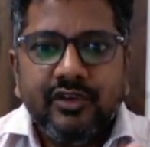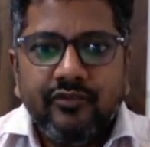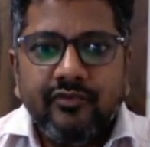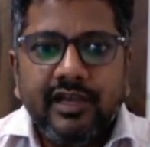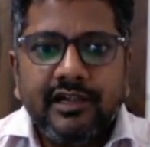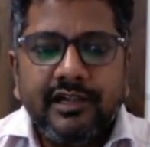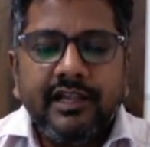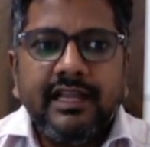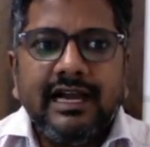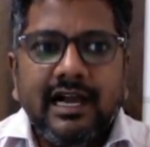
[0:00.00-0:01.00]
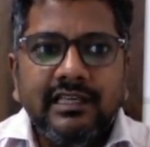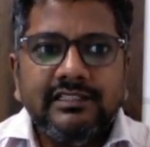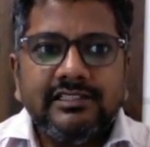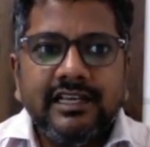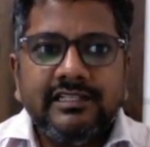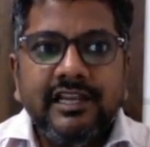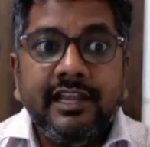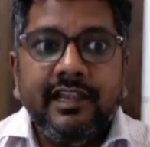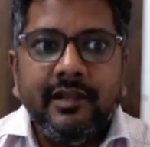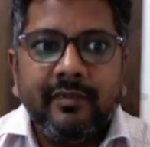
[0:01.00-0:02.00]
We are treating ions as an
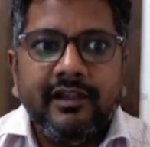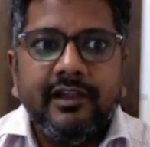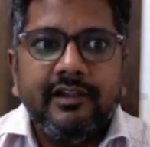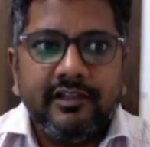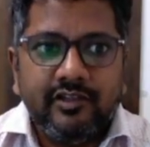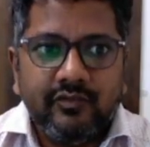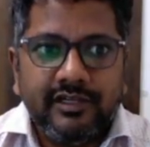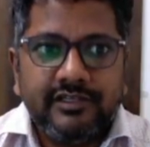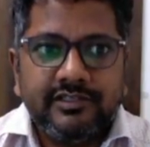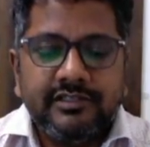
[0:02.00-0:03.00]
independent unit,